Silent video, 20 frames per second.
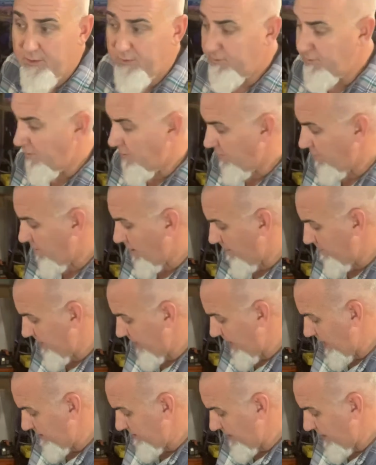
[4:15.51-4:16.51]
So I'm going
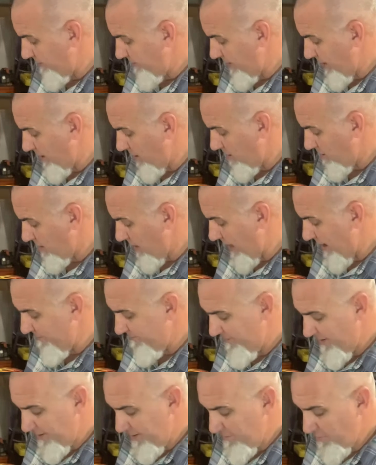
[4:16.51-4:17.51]
to head down there. I
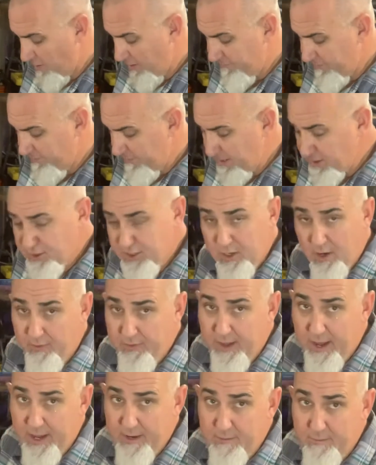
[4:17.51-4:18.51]
haven't found any more information on
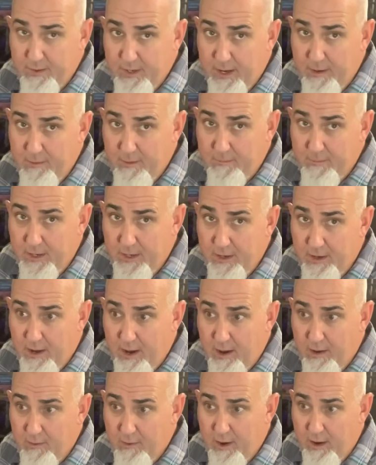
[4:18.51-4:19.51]
that, but I'm, going to,
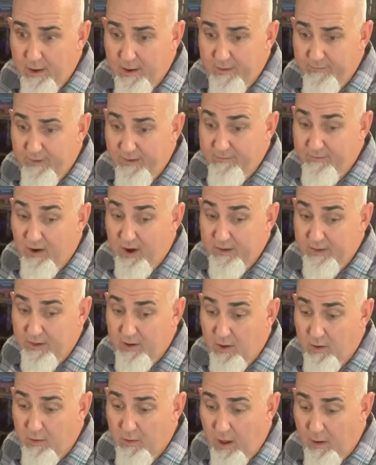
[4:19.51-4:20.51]
uh, if I find it,
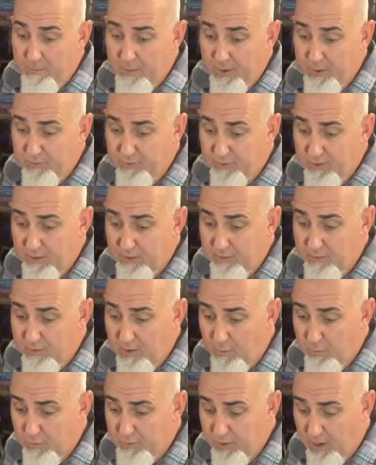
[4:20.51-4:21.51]
I'll, I'll post it and
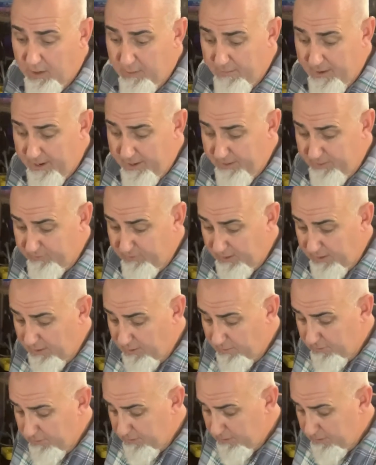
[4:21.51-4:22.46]
talk, we'll talk about it next video.